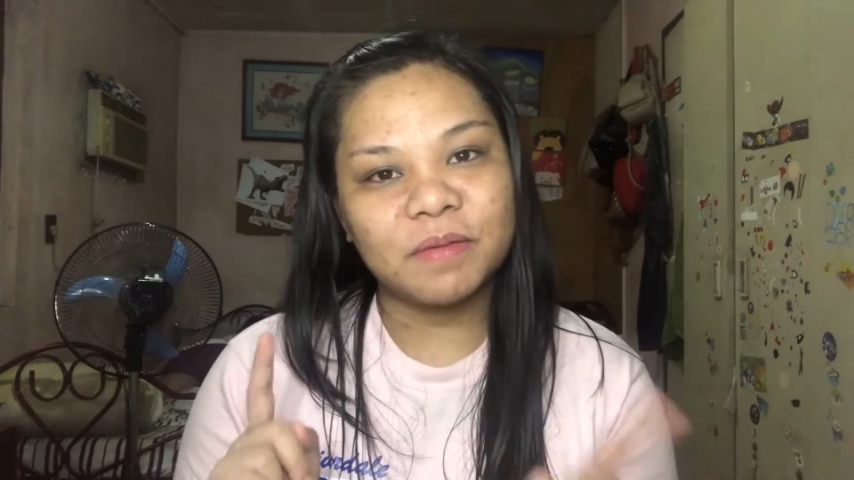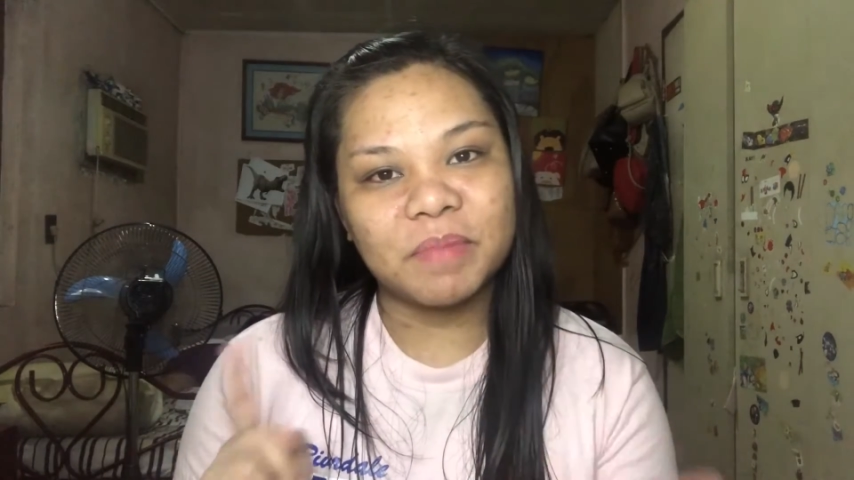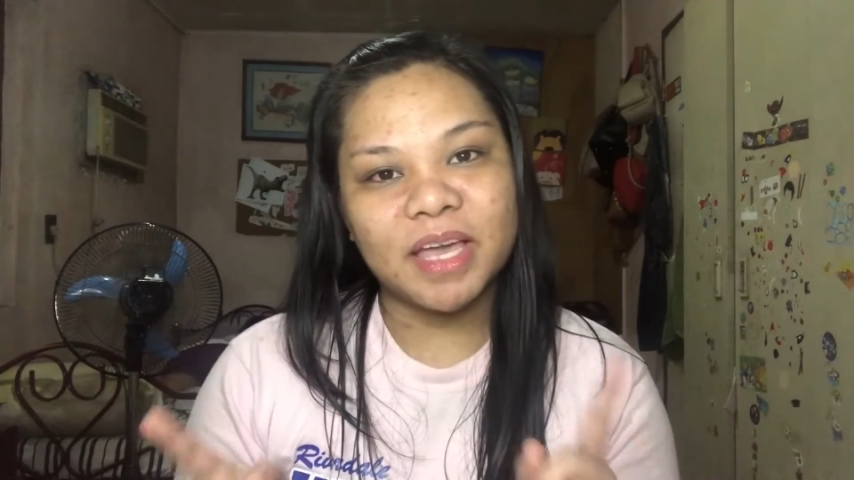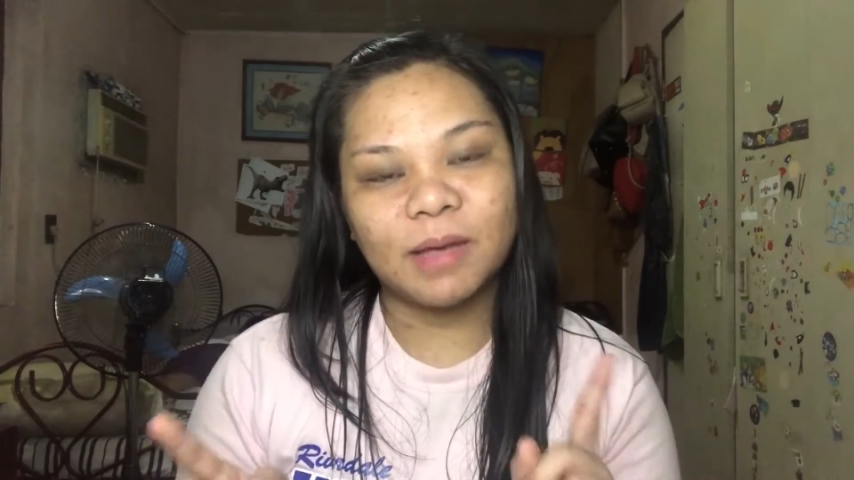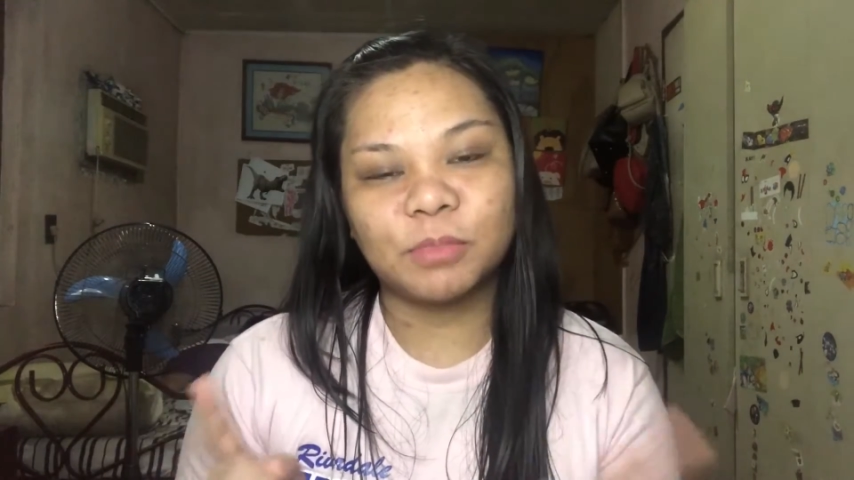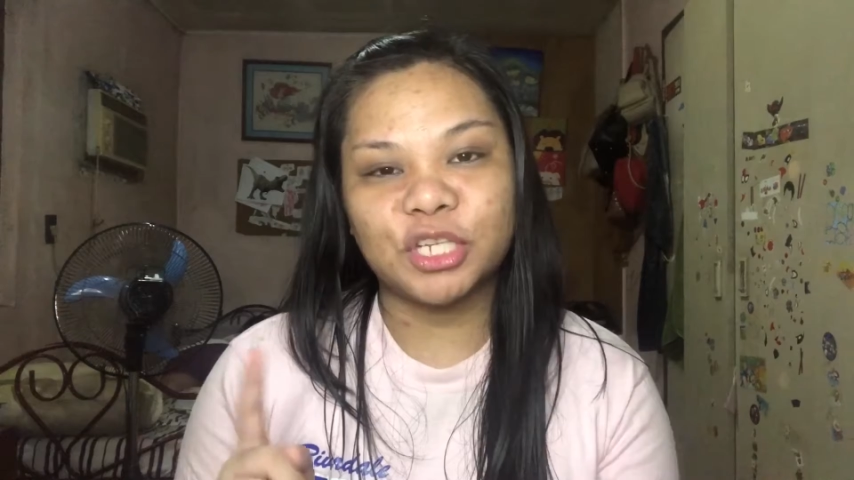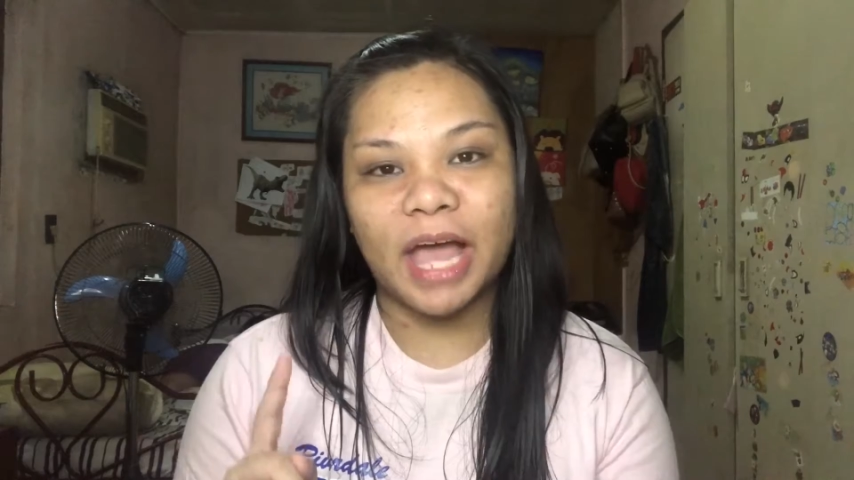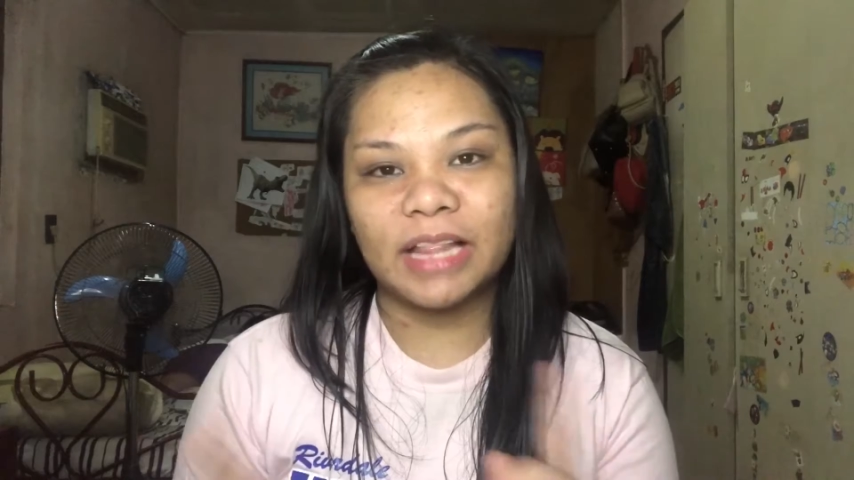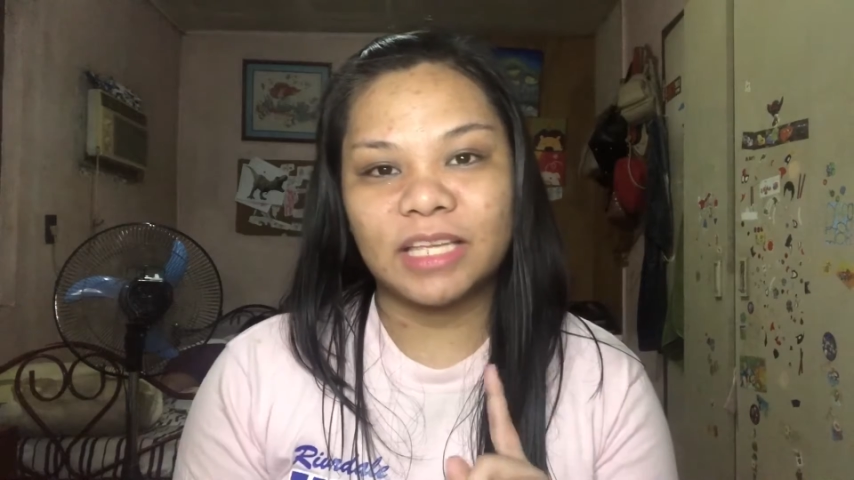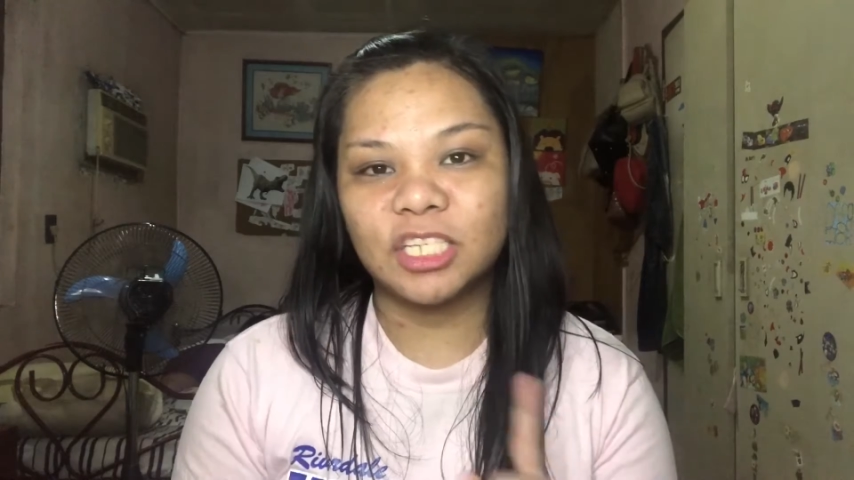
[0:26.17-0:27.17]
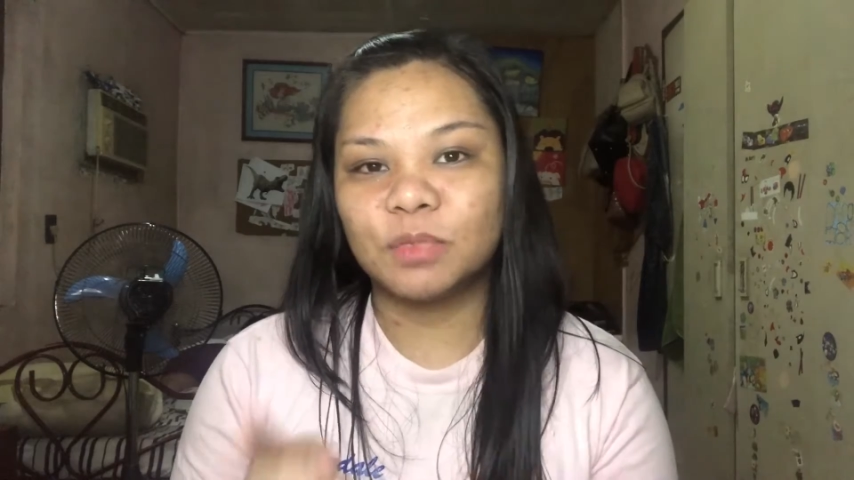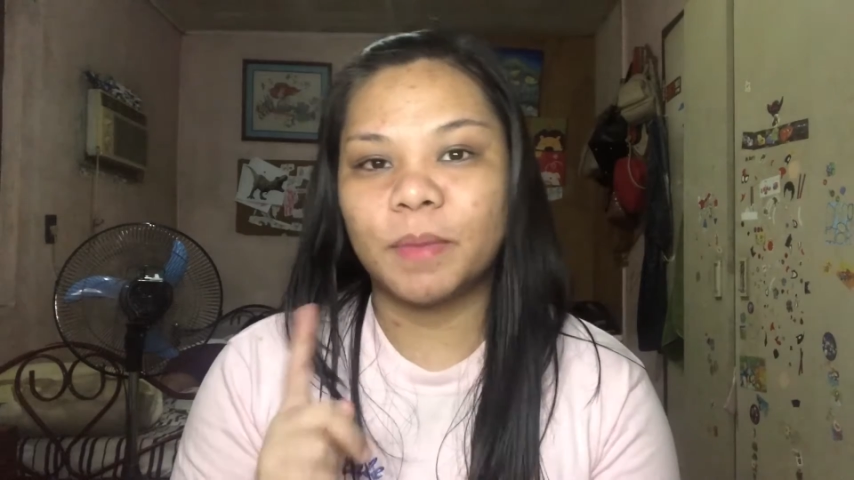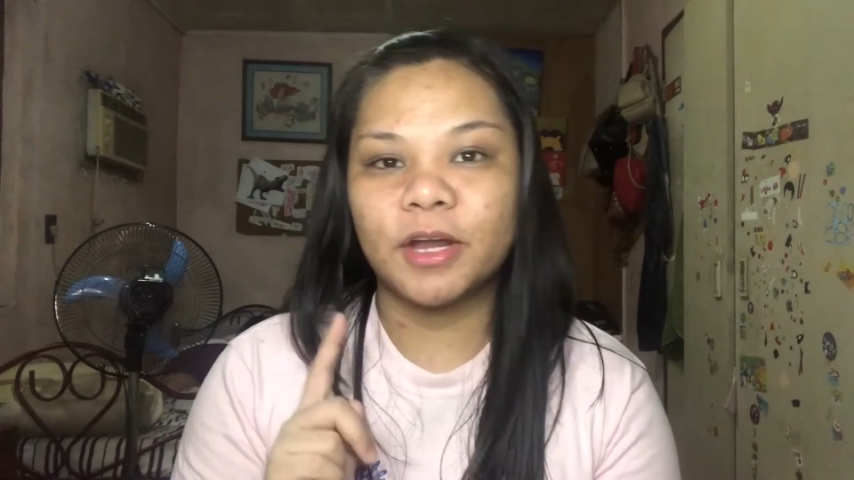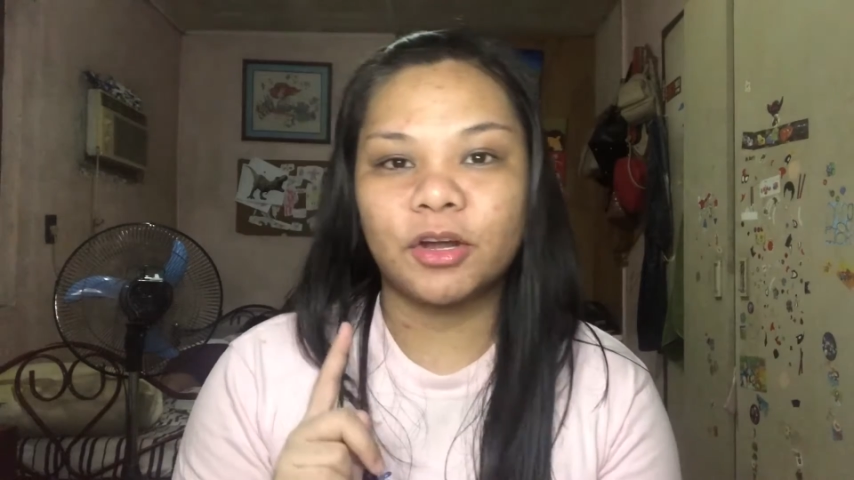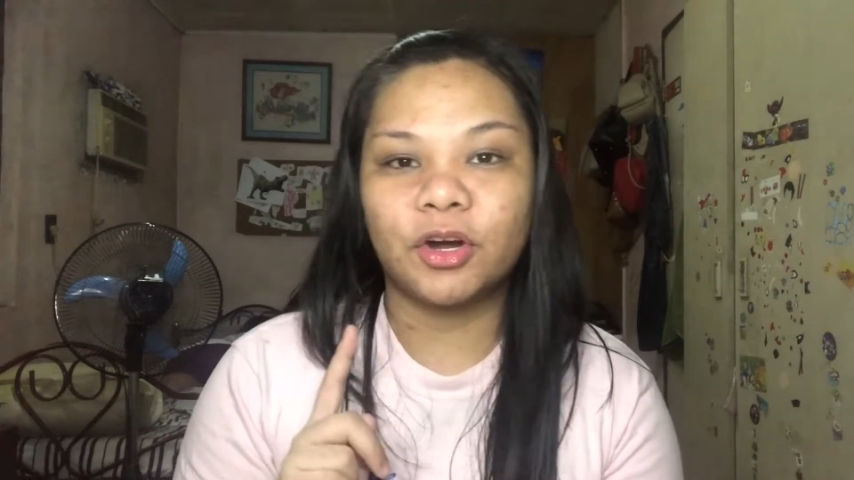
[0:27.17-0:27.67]
makeup challenge,
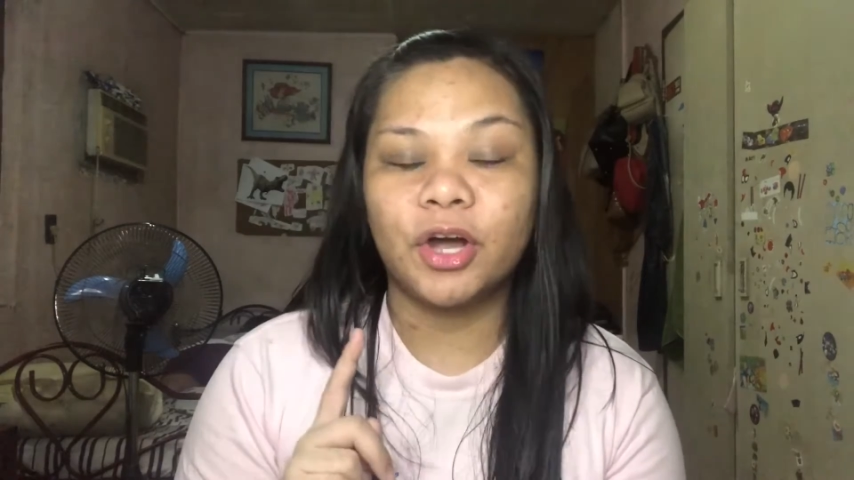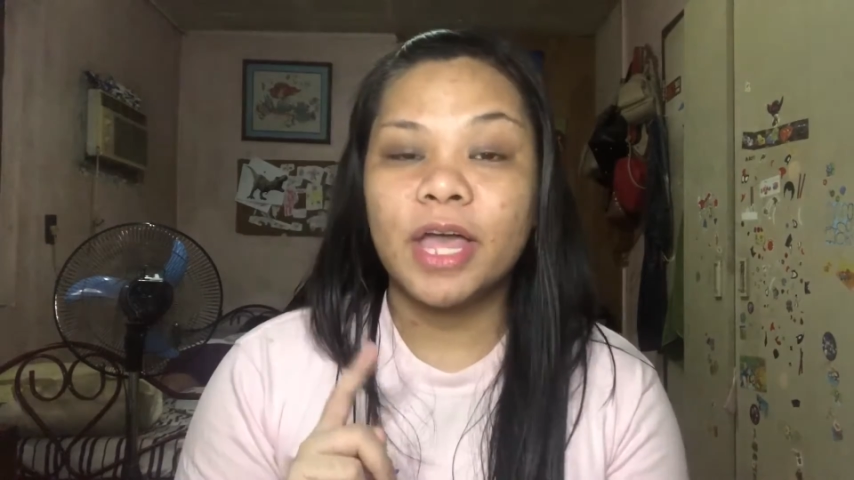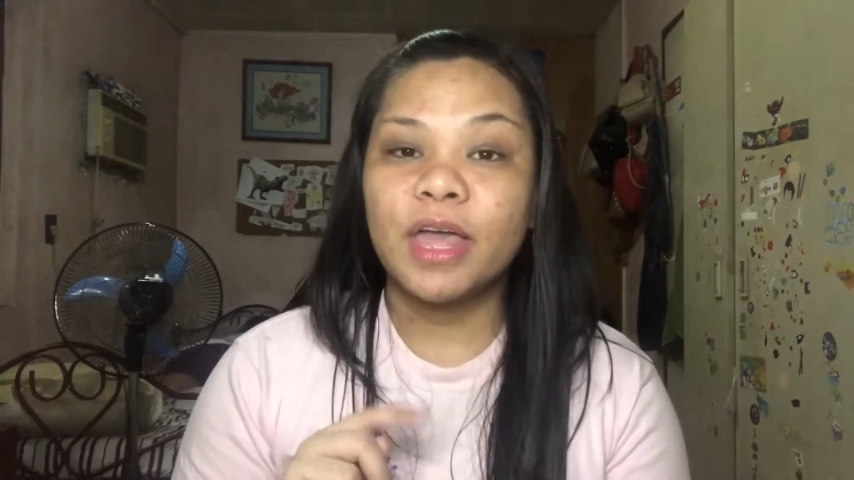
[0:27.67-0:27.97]
pero